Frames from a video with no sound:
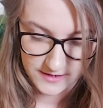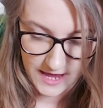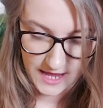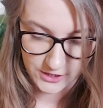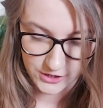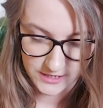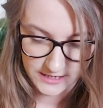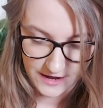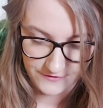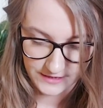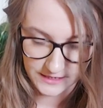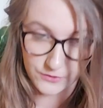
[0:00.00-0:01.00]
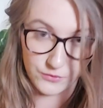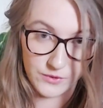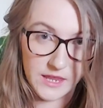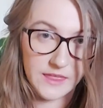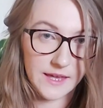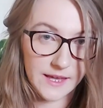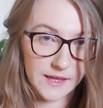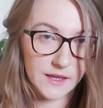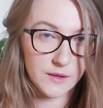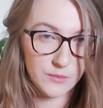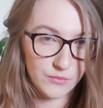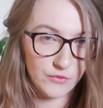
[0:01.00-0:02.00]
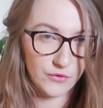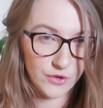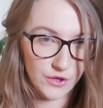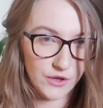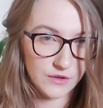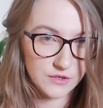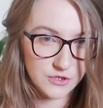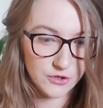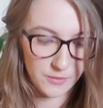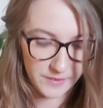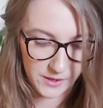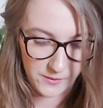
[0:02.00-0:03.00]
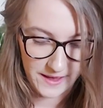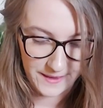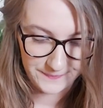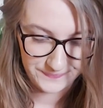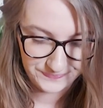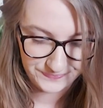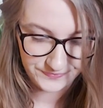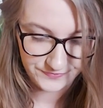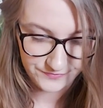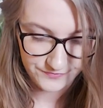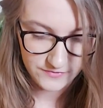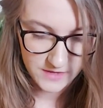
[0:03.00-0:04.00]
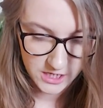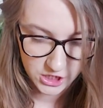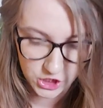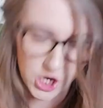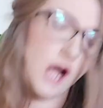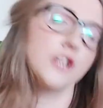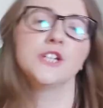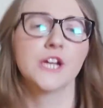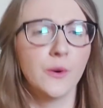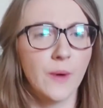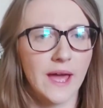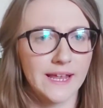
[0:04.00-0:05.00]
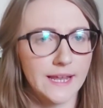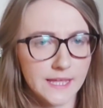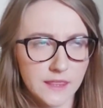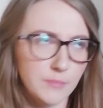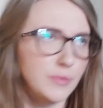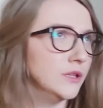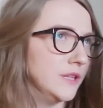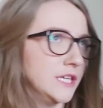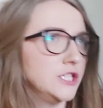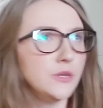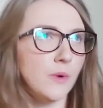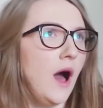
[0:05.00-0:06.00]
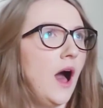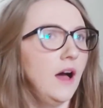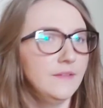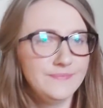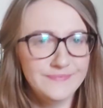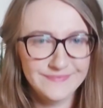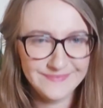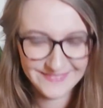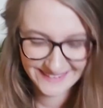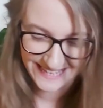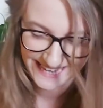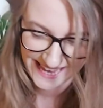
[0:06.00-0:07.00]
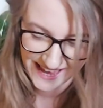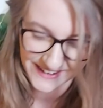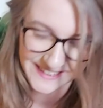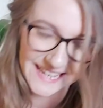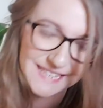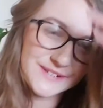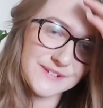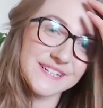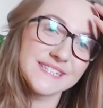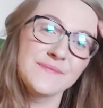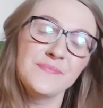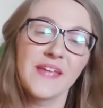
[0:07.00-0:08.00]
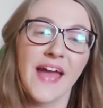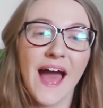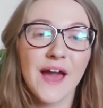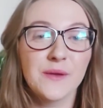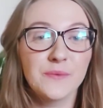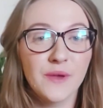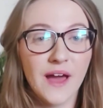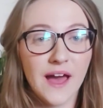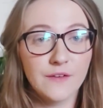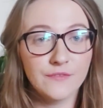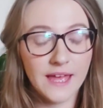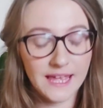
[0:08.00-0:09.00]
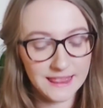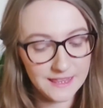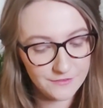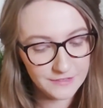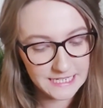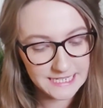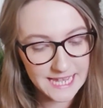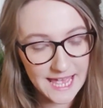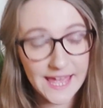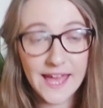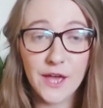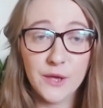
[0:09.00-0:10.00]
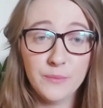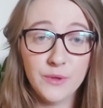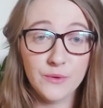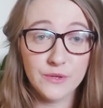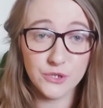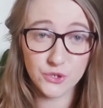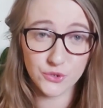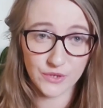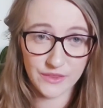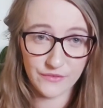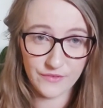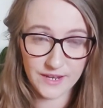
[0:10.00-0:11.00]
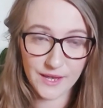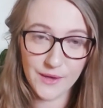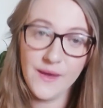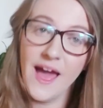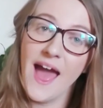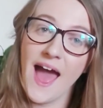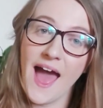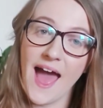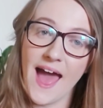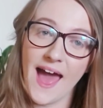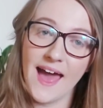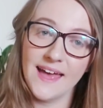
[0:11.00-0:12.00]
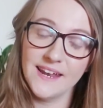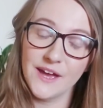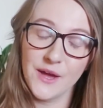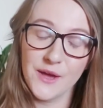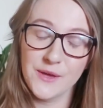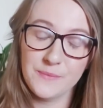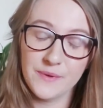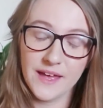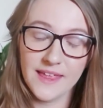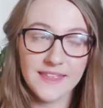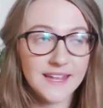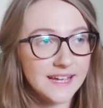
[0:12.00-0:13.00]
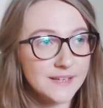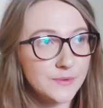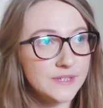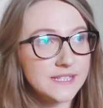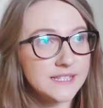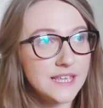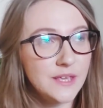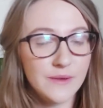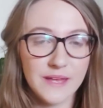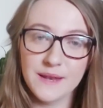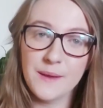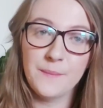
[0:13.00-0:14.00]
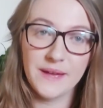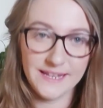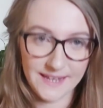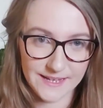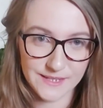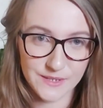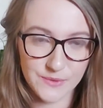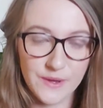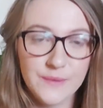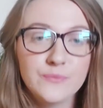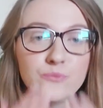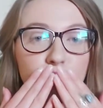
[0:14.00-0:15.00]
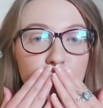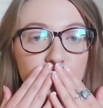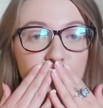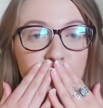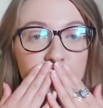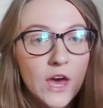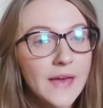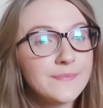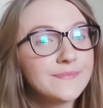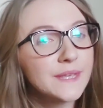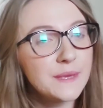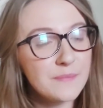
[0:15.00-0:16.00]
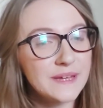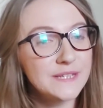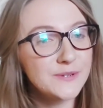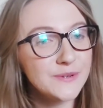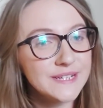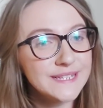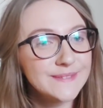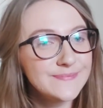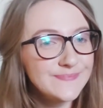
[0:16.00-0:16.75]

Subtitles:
and just have a little rethink before you go storming away, charging away like the bull that you are. Okay, Taurus, I hope you have a lovely day. I hope you enjoyed the video, and I hope that I will see you in my next one. Mwah! Goodbye, Taurus.